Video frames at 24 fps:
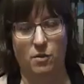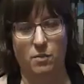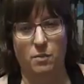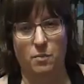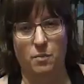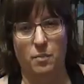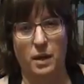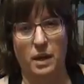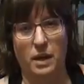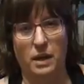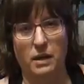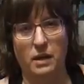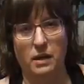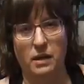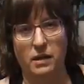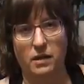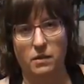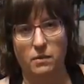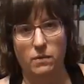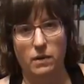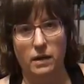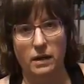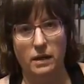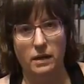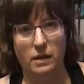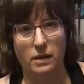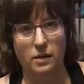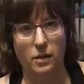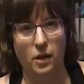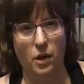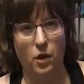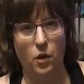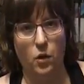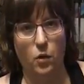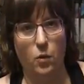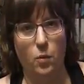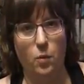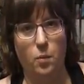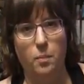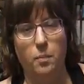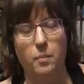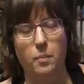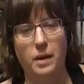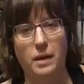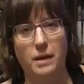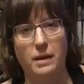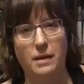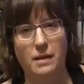painted and ready to go,
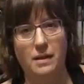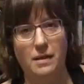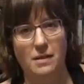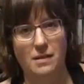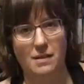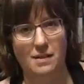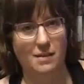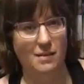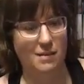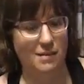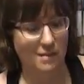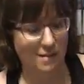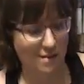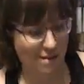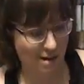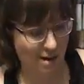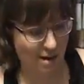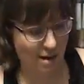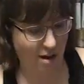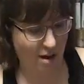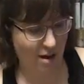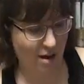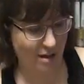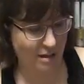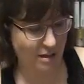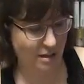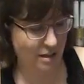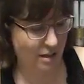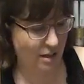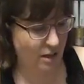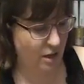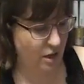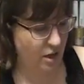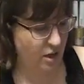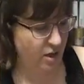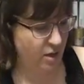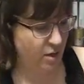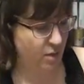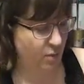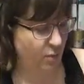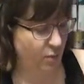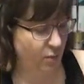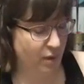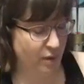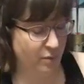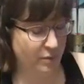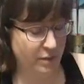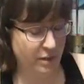but it is not what
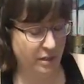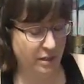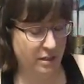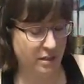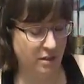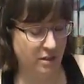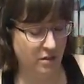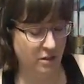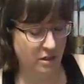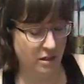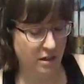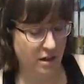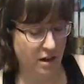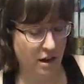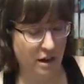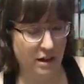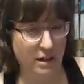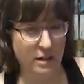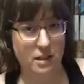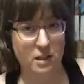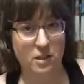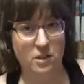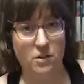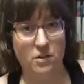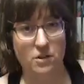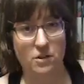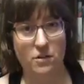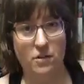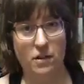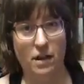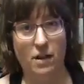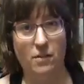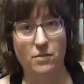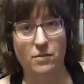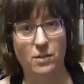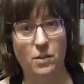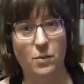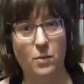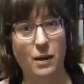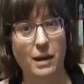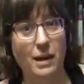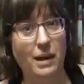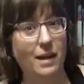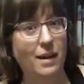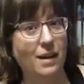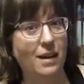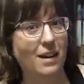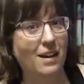I'm gonna do tonight, so you'll have to
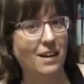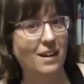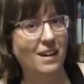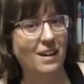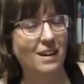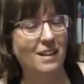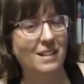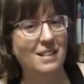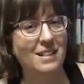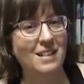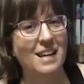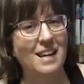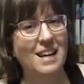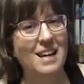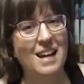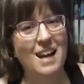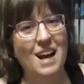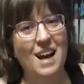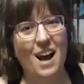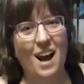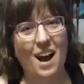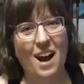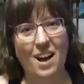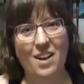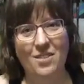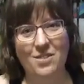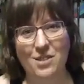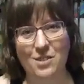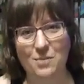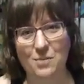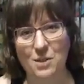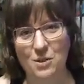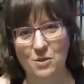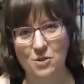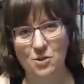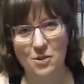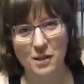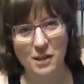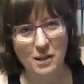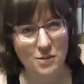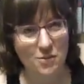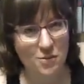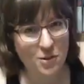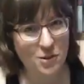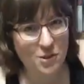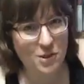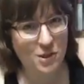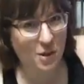wait. I have some new
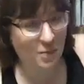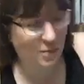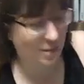transfers coming